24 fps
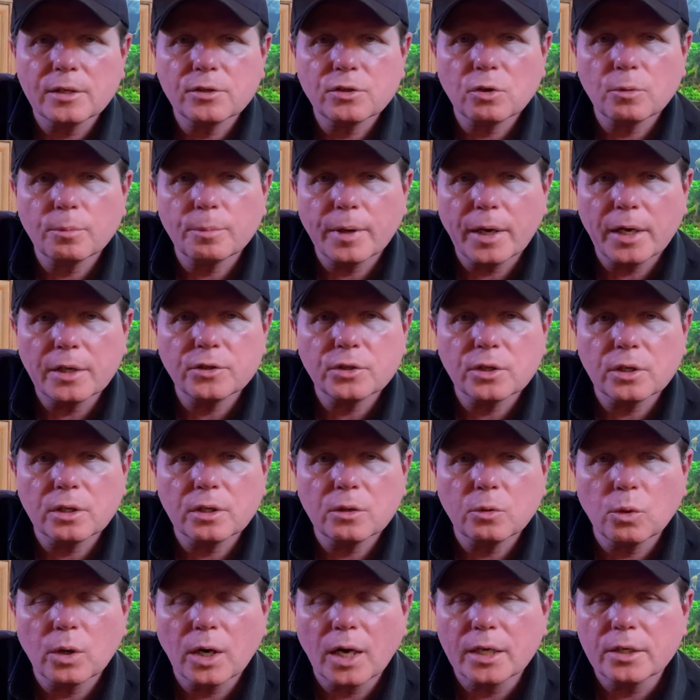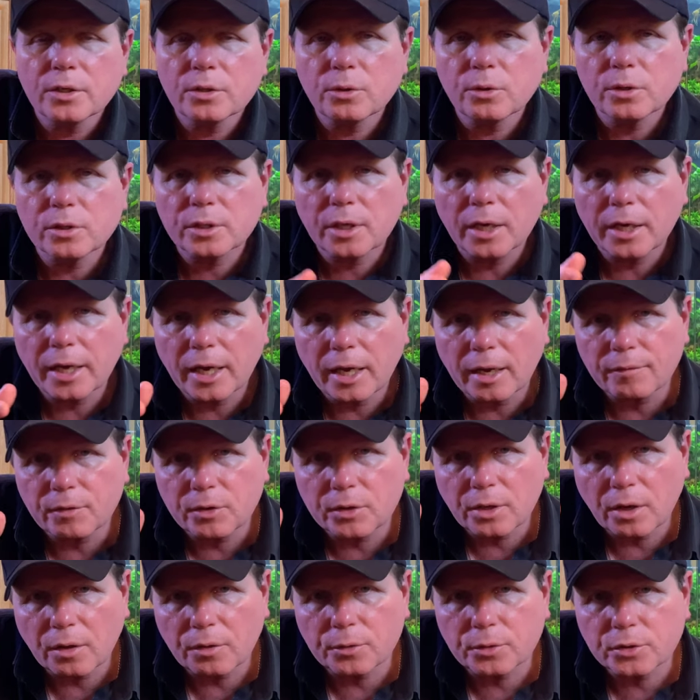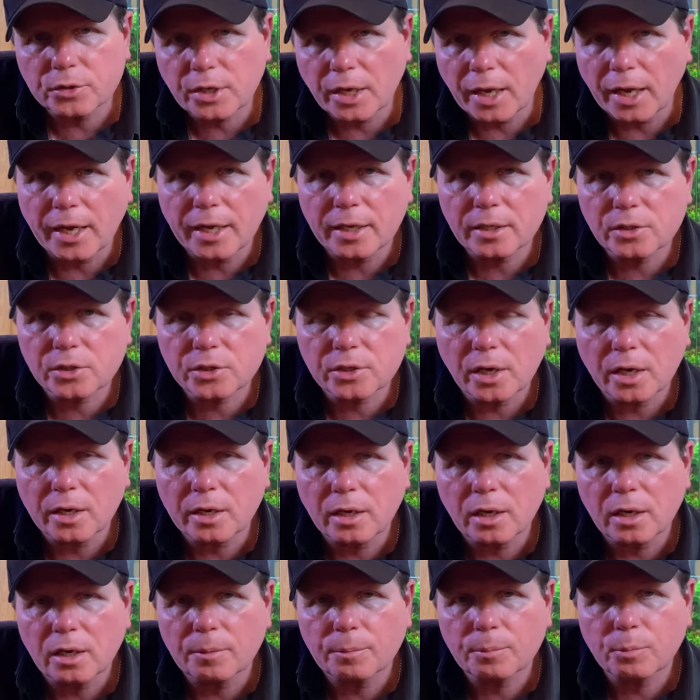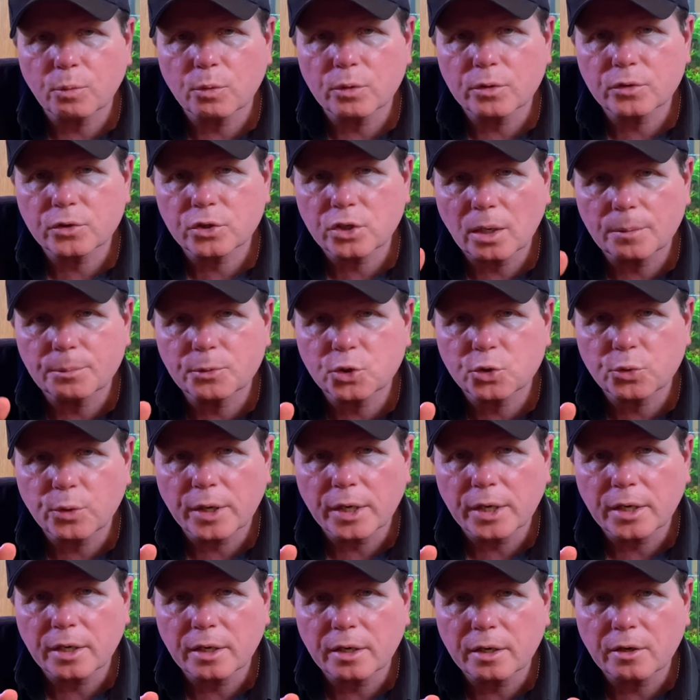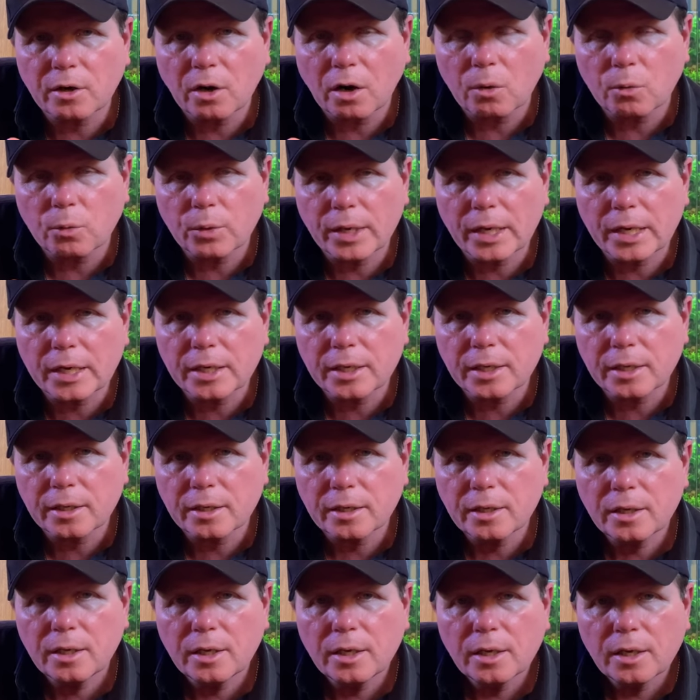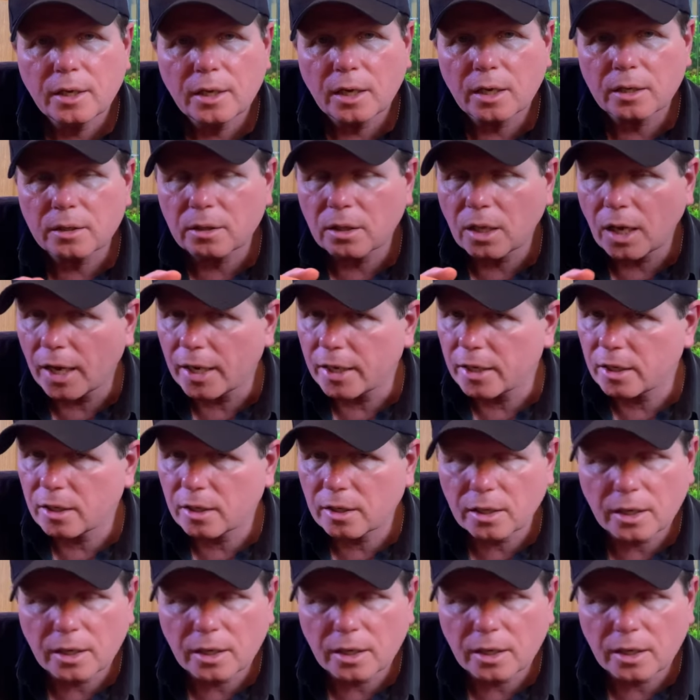So basically what I do is I have another tank set up with substrate in it already and lighting